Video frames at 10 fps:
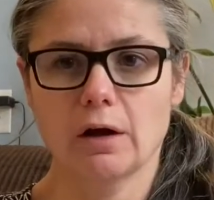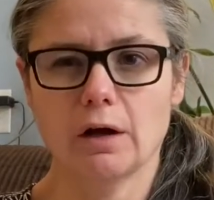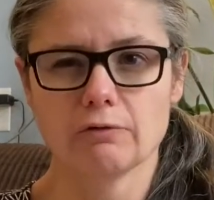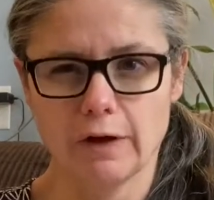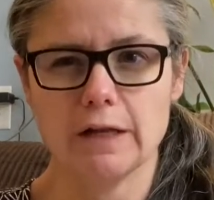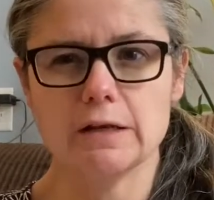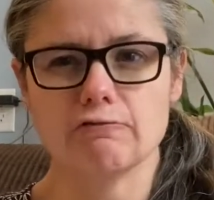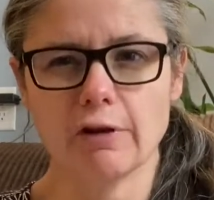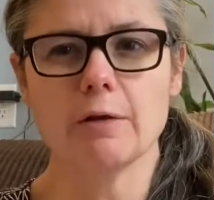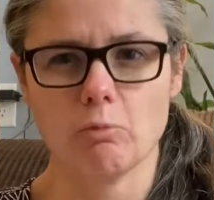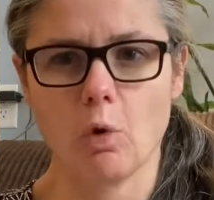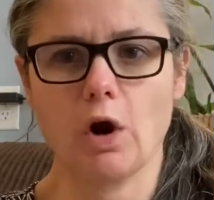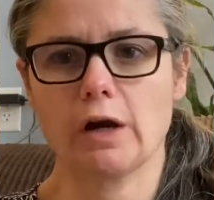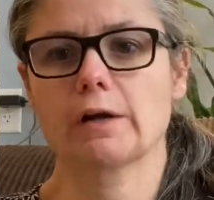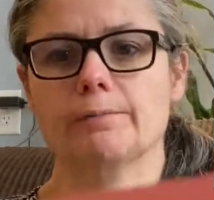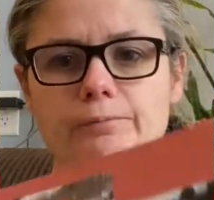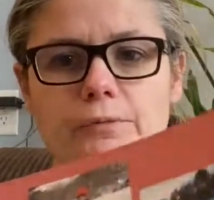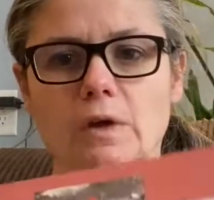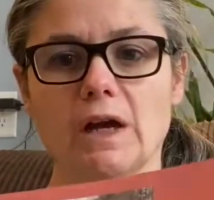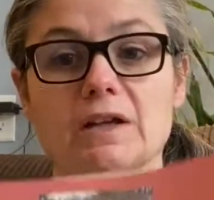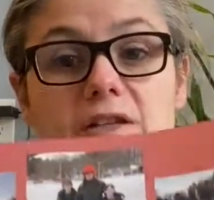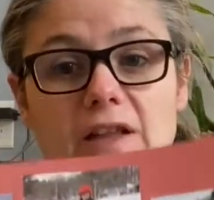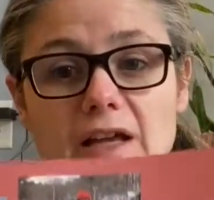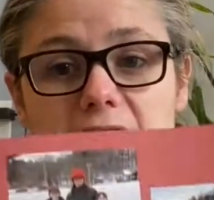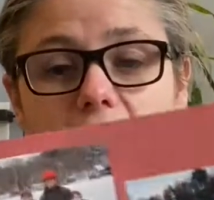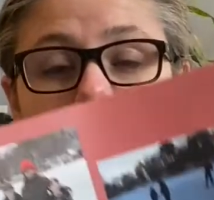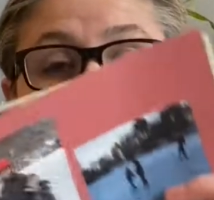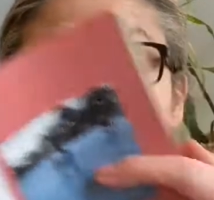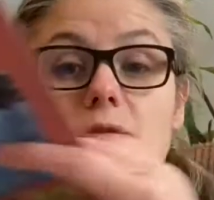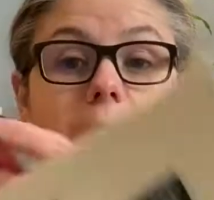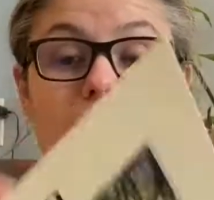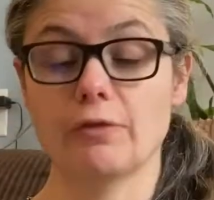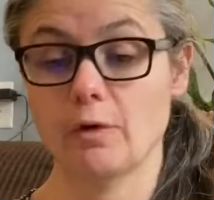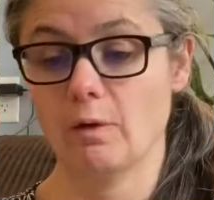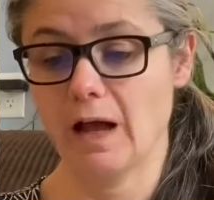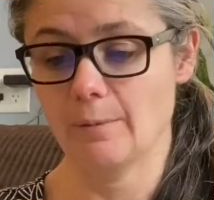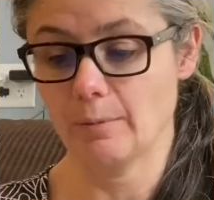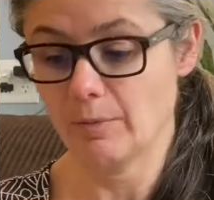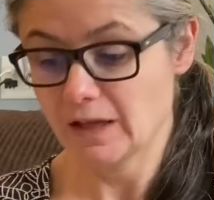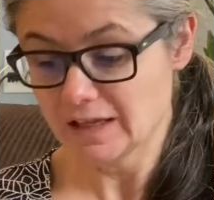written written work. Okay, so that's how I do my photo album.